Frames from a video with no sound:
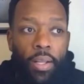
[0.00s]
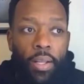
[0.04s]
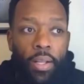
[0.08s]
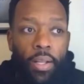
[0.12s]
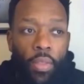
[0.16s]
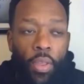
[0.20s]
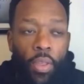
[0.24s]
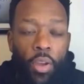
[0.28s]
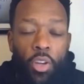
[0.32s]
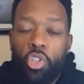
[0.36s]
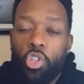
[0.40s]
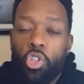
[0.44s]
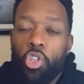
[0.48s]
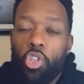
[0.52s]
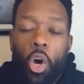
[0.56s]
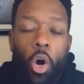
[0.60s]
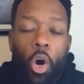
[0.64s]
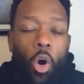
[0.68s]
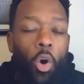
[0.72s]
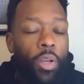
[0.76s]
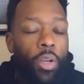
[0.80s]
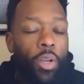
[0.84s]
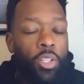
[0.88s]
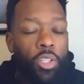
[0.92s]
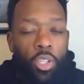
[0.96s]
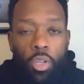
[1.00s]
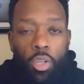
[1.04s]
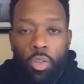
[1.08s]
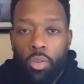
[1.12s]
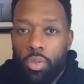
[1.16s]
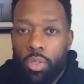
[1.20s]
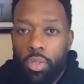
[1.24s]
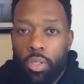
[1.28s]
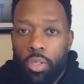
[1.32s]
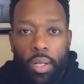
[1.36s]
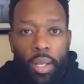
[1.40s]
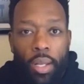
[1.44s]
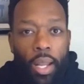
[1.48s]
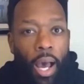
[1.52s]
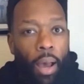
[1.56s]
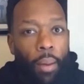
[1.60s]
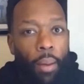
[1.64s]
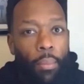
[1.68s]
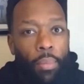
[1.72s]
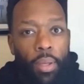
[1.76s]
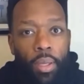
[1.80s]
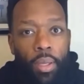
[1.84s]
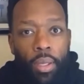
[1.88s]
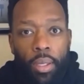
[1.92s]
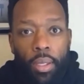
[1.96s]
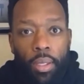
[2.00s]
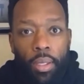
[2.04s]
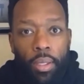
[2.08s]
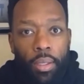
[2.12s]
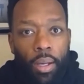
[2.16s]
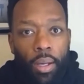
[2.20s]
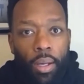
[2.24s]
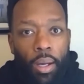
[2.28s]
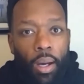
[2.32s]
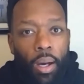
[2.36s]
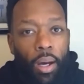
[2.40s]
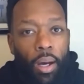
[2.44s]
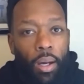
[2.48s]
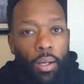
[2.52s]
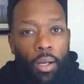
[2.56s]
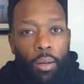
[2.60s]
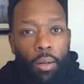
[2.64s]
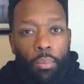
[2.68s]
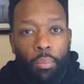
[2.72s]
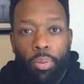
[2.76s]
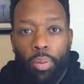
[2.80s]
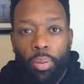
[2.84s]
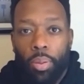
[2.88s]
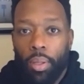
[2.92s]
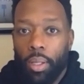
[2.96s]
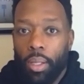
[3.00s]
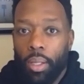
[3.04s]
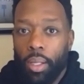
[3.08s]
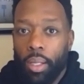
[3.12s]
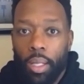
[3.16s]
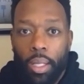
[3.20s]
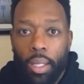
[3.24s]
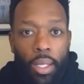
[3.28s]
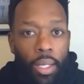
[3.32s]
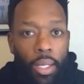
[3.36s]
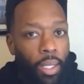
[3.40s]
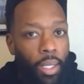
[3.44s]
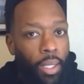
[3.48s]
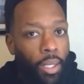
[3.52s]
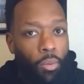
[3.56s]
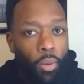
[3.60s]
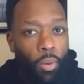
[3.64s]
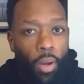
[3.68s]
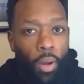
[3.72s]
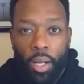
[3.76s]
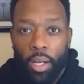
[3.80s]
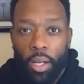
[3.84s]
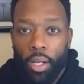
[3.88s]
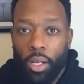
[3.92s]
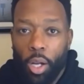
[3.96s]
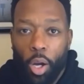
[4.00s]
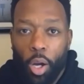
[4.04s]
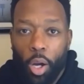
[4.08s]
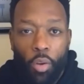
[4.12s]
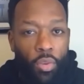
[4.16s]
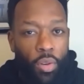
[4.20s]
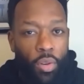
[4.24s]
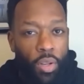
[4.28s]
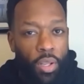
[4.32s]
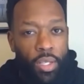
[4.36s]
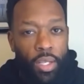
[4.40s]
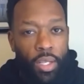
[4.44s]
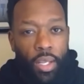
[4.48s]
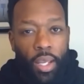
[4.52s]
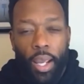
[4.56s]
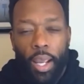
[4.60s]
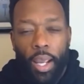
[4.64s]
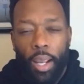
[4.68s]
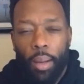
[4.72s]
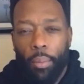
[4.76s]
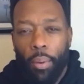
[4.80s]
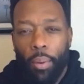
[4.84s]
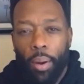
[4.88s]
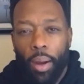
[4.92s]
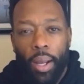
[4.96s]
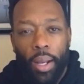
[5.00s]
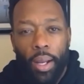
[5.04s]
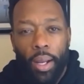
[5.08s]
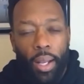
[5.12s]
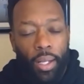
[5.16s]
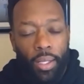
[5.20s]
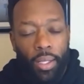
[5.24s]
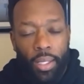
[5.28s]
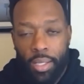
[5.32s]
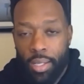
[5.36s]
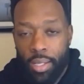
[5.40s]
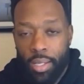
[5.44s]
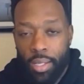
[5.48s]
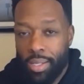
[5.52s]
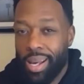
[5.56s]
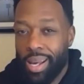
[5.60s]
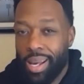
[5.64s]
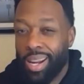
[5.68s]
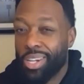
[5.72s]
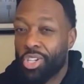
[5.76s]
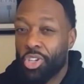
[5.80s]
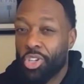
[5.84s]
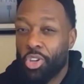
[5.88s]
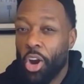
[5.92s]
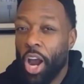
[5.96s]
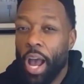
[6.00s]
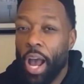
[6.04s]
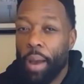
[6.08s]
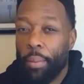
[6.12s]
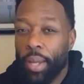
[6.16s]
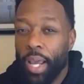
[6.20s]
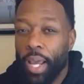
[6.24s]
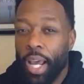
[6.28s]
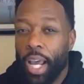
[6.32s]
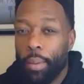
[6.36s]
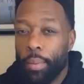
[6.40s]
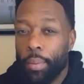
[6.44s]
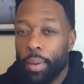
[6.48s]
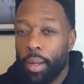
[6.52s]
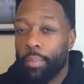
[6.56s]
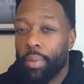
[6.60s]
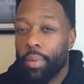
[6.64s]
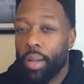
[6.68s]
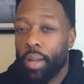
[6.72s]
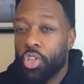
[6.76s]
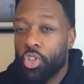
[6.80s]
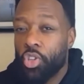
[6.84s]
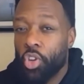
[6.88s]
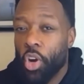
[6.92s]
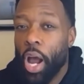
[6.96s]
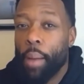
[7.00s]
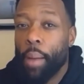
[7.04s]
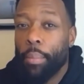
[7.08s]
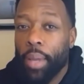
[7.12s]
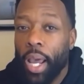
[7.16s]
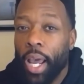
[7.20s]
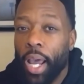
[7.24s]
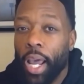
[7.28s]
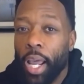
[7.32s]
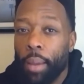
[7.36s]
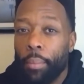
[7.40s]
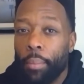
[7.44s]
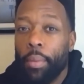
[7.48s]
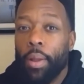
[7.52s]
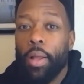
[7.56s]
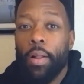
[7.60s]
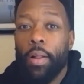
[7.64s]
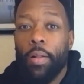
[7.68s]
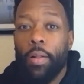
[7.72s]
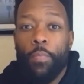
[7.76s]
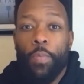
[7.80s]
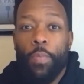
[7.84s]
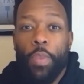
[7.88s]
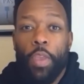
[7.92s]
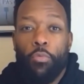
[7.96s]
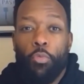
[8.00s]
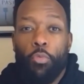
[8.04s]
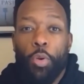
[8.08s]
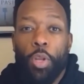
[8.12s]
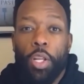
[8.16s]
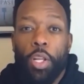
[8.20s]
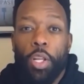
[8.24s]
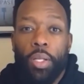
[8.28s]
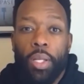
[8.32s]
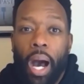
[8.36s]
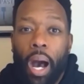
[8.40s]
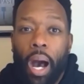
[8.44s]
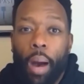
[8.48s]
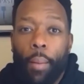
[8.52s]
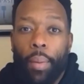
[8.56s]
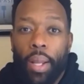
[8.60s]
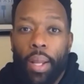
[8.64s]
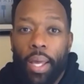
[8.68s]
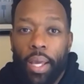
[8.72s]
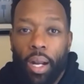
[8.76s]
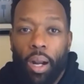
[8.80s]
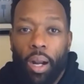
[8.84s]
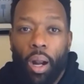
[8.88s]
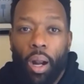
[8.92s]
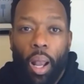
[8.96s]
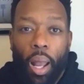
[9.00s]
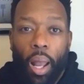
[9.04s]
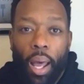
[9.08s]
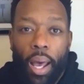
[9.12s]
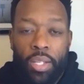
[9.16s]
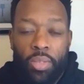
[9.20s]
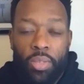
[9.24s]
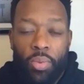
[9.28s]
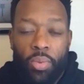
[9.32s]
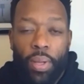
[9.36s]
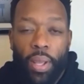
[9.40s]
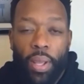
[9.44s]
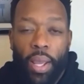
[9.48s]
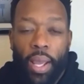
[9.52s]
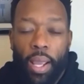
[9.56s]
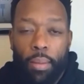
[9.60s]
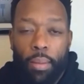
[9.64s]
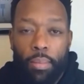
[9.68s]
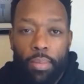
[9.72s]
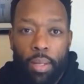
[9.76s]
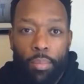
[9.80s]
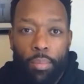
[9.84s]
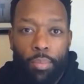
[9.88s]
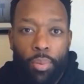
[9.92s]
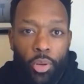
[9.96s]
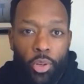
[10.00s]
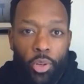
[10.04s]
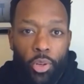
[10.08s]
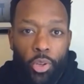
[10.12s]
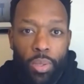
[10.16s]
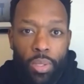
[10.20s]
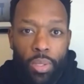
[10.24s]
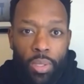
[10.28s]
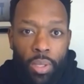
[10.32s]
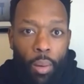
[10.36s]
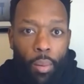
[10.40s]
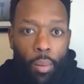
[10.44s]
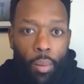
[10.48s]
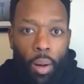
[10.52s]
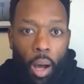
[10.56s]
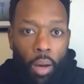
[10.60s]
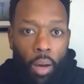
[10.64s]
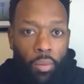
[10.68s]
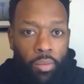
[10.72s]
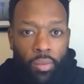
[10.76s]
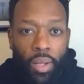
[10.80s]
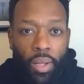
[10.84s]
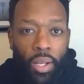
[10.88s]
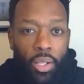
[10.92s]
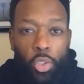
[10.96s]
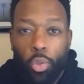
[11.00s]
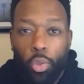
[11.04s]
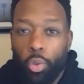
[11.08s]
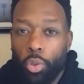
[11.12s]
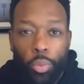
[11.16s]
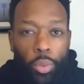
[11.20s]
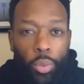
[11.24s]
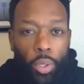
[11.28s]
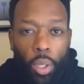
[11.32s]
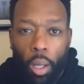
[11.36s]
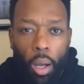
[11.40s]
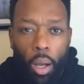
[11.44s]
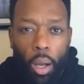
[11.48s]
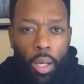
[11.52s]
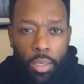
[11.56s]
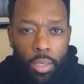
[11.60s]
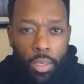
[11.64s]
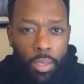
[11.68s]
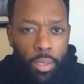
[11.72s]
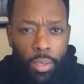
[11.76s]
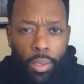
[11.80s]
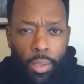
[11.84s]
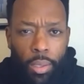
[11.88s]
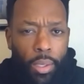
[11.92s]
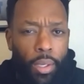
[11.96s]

There's no excuse to not be completely ready to go for this game, right? Like this is not a trap game. It'd have been a trap game if we dominated our last 3 games and Purdue was coming off of like 2 or 3 losses.